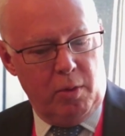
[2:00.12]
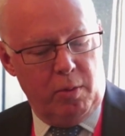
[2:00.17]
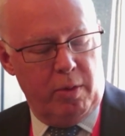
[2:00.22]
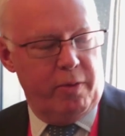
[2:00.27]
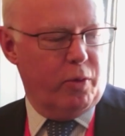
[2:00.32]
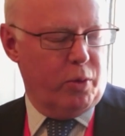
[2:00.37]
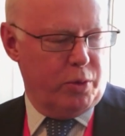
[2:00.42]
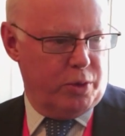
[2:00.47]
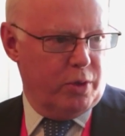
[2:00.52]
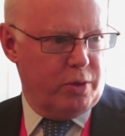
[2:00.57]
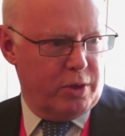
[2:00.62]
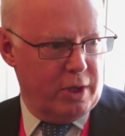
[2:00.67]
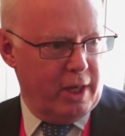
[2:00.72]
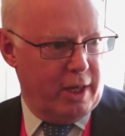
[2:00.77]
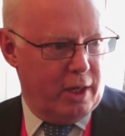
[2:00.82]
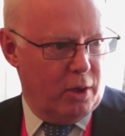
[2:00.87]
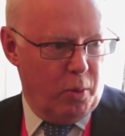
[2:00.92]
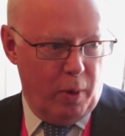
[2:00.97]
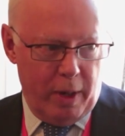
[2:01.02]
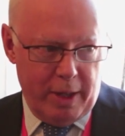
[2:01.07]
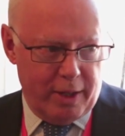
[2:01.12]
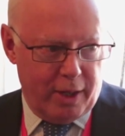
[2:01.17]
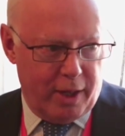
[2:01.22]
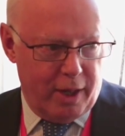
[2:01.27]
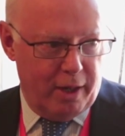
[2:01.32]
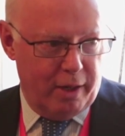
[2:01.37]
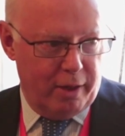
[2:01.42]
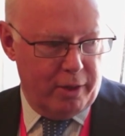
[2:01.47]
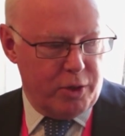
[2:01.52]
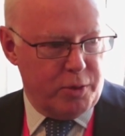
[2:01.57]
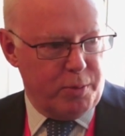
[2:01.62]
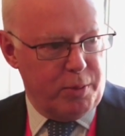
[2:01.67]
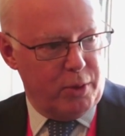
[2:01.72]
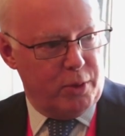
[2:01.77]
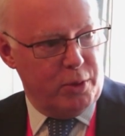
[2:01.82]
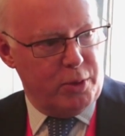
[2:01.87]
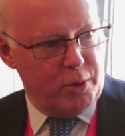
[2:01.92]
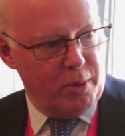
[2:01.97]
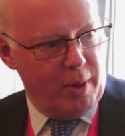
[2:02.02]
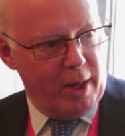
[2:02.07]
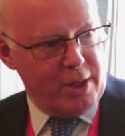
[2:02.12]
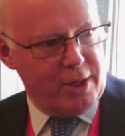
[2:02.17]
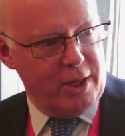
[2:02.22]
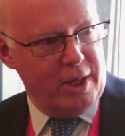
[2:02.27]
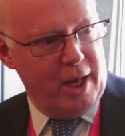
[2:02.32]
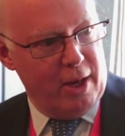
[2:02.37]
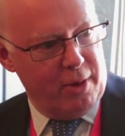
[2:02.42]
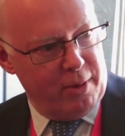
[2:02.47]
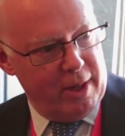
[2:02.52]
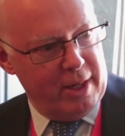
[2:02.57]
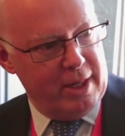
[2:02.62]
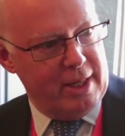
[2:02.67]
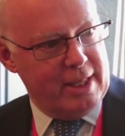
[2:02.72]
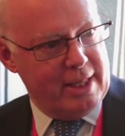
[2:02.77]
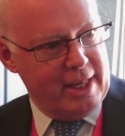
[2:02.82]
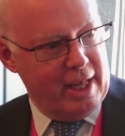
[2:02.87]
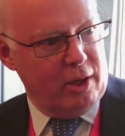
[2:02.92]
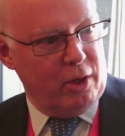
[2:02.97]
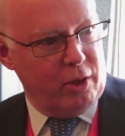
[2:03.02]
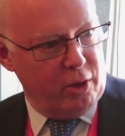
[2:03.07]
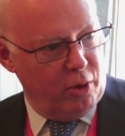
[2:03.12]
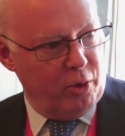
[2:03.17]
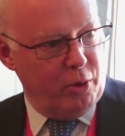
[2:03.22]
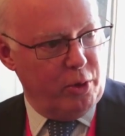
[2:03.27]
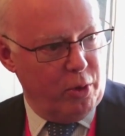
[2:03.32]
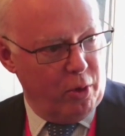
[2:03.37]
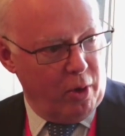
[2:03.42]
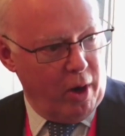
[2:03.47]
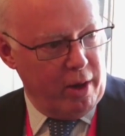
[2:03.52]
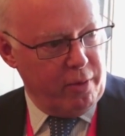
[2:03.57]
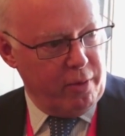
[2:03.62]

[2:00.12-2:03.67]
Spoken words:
We've also taken away the cards because you actually now get it dealt on your